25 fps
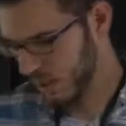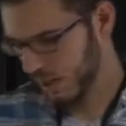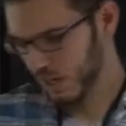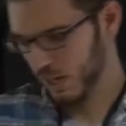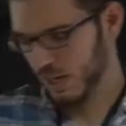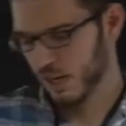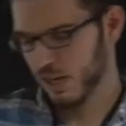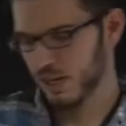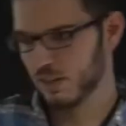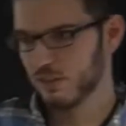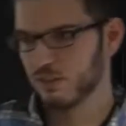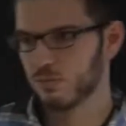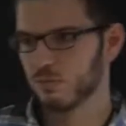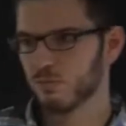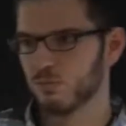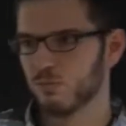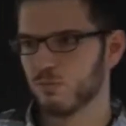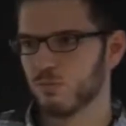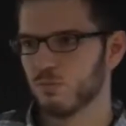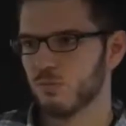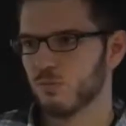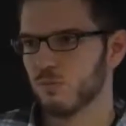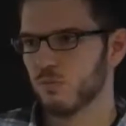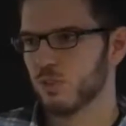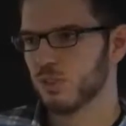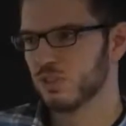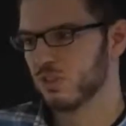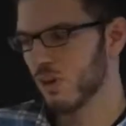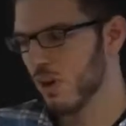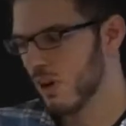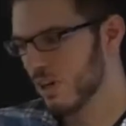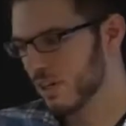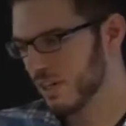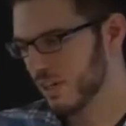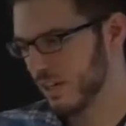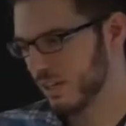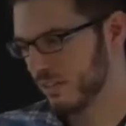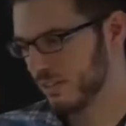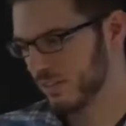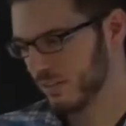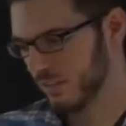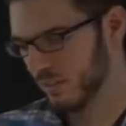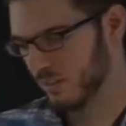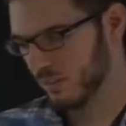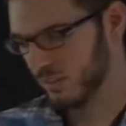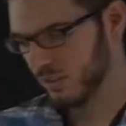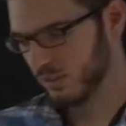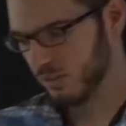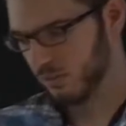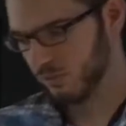And we saw that
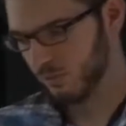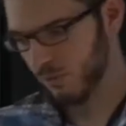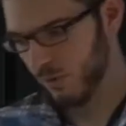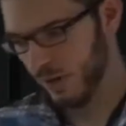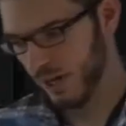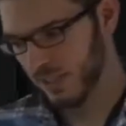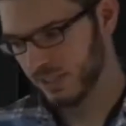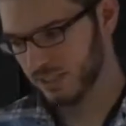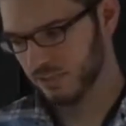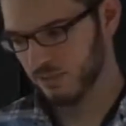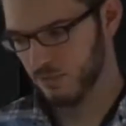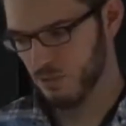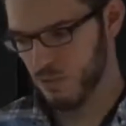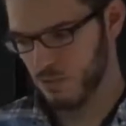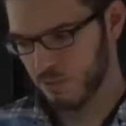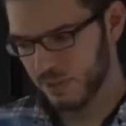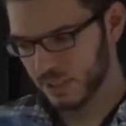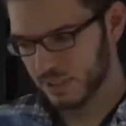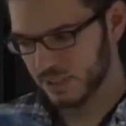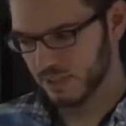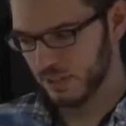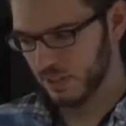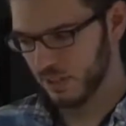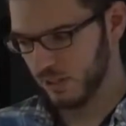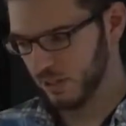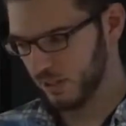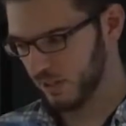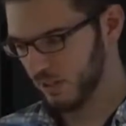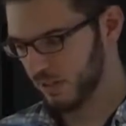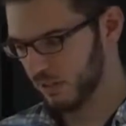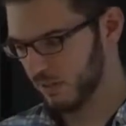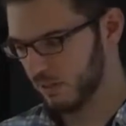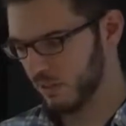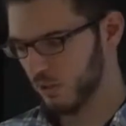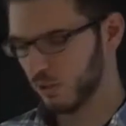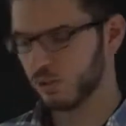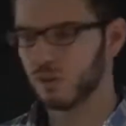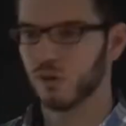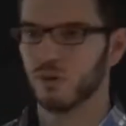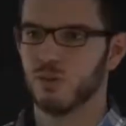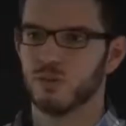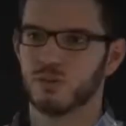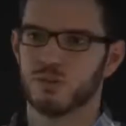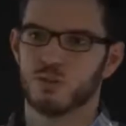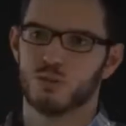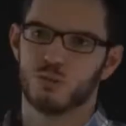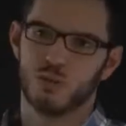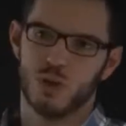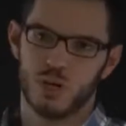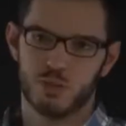the phrase 3-star occurs
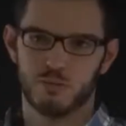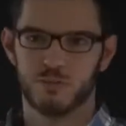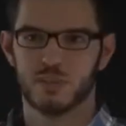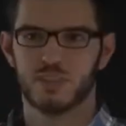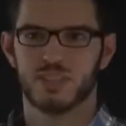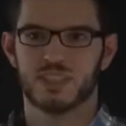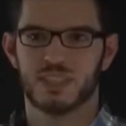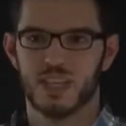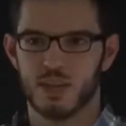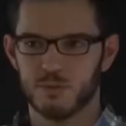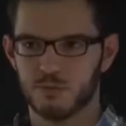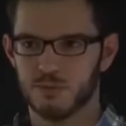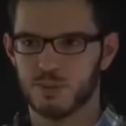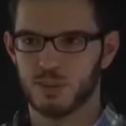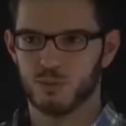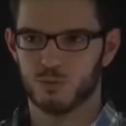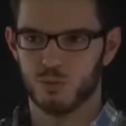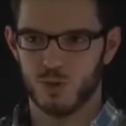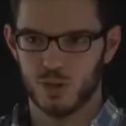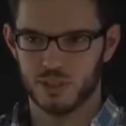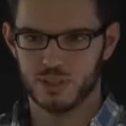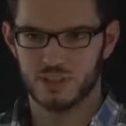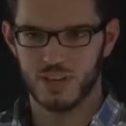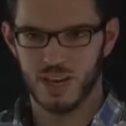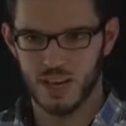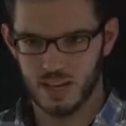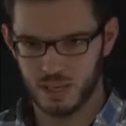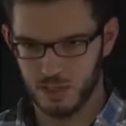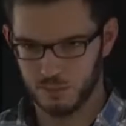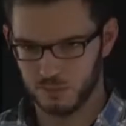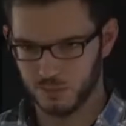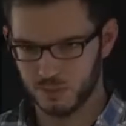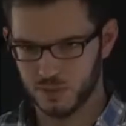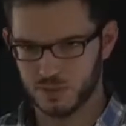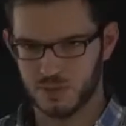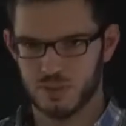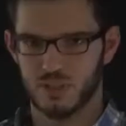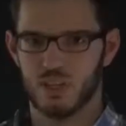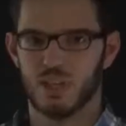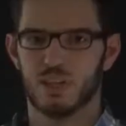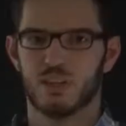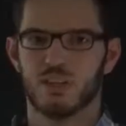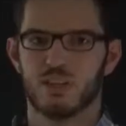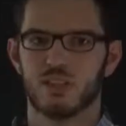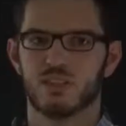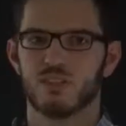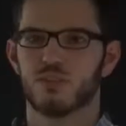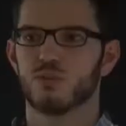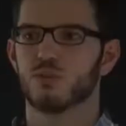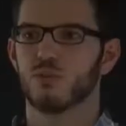271 times, and
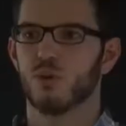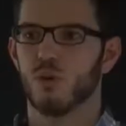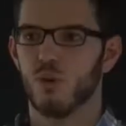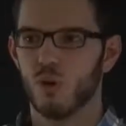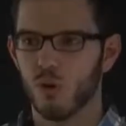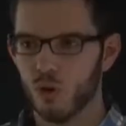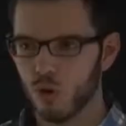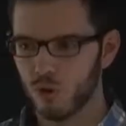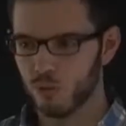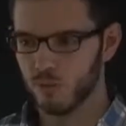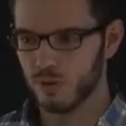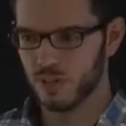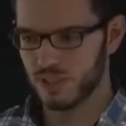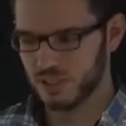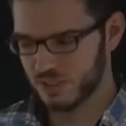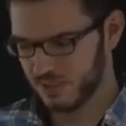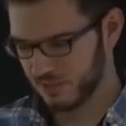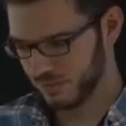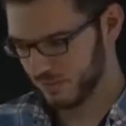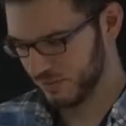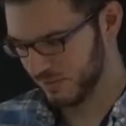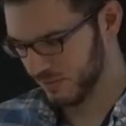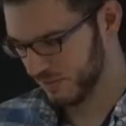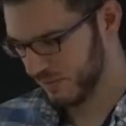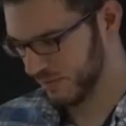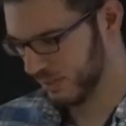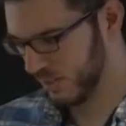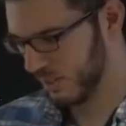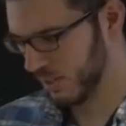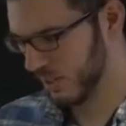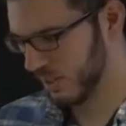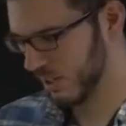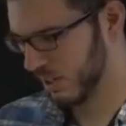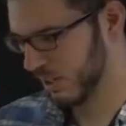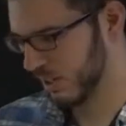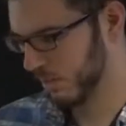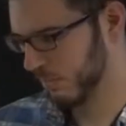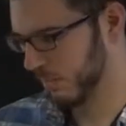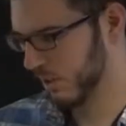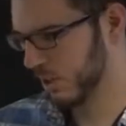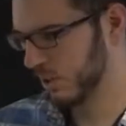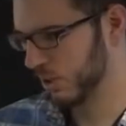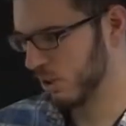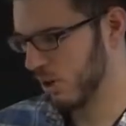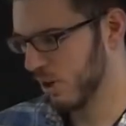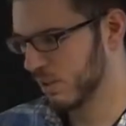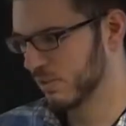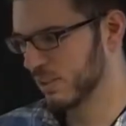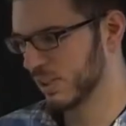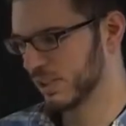it is always in the
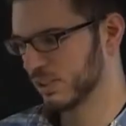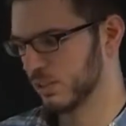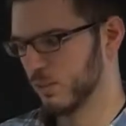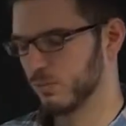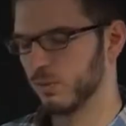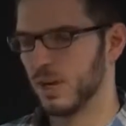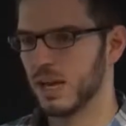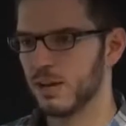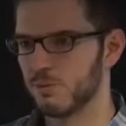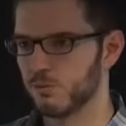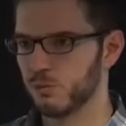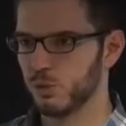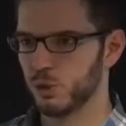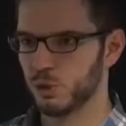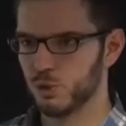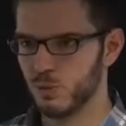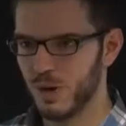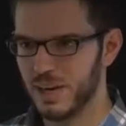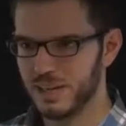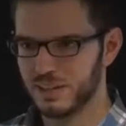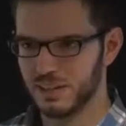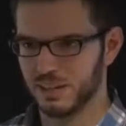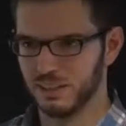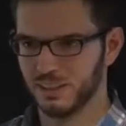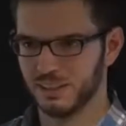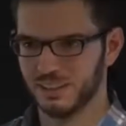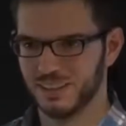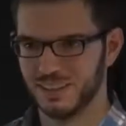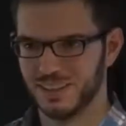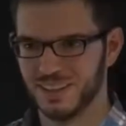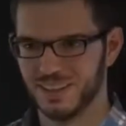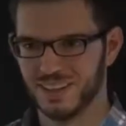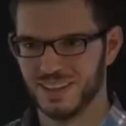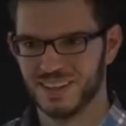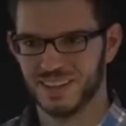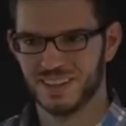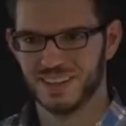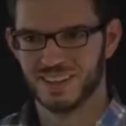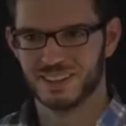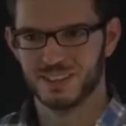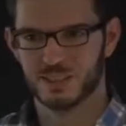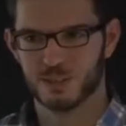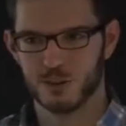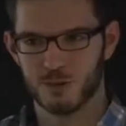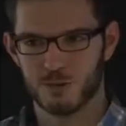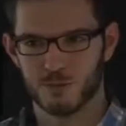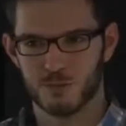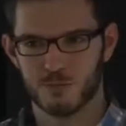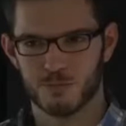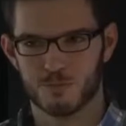context of average rating.
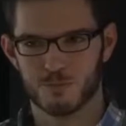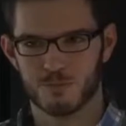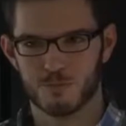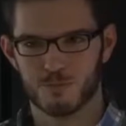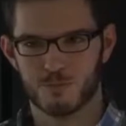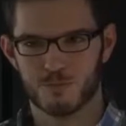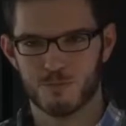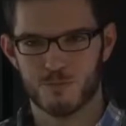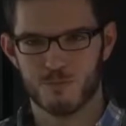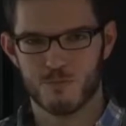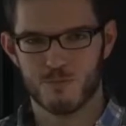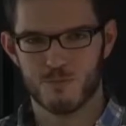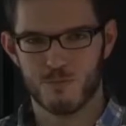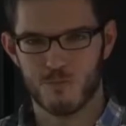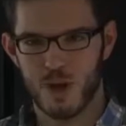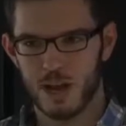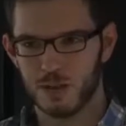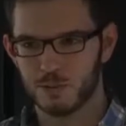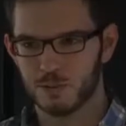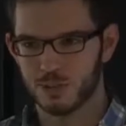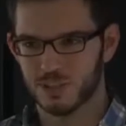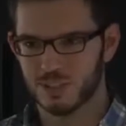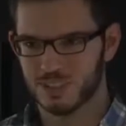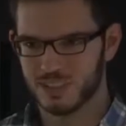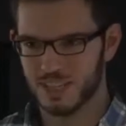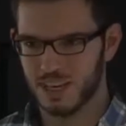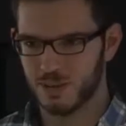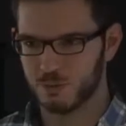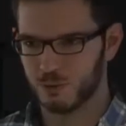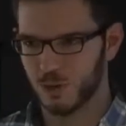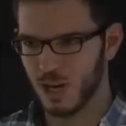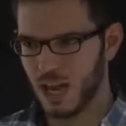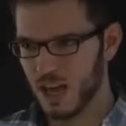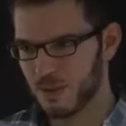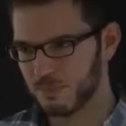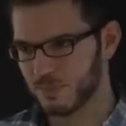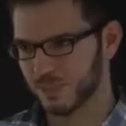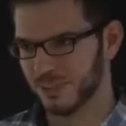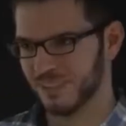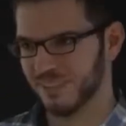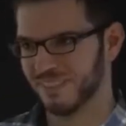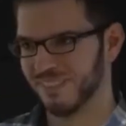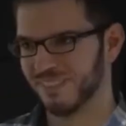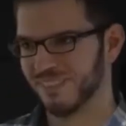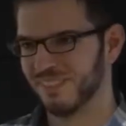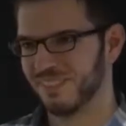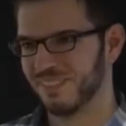So why would this ever happen?